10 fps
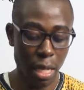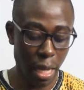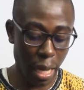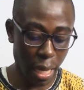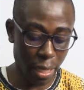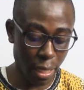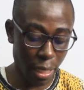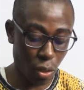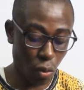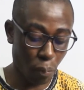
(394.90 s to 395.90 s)
and in
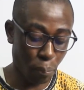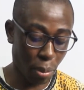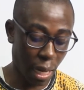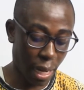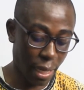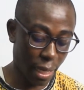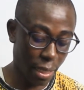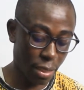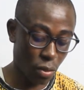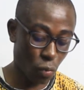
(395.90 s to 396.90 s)

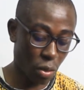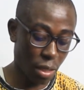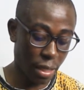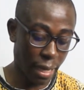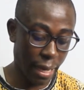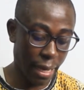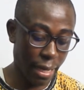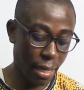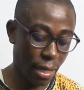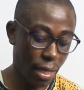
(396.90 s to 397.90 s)
compliance with
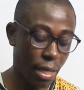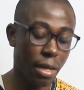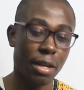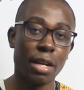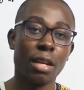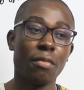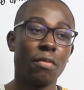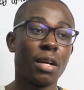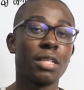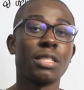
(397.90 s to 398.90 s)
any
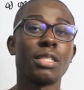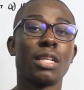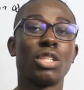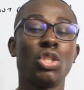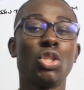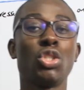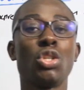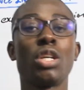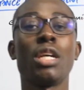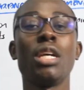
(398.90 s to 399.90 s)
relevant
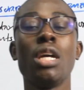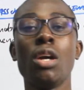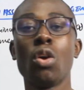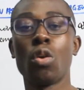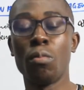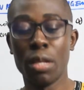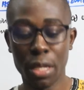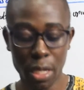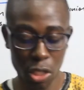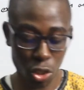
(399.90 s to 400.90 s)
statutory
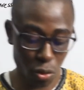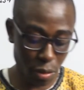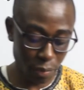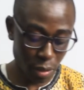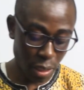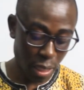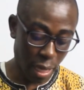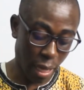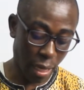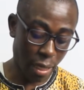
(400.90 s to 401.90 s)
obligation.
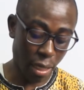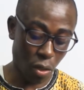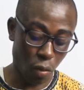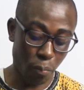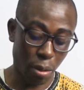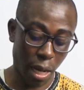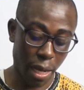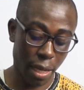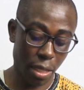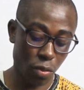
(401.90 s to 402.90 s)
And in
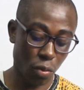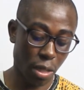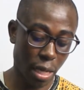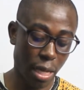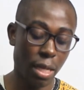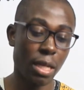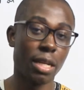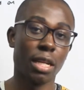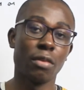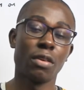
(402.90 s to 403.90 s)
compliance with any
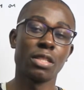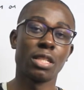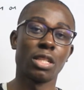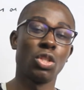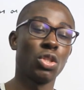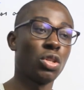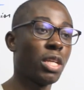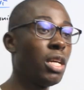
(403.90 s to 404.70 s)
relevant statutory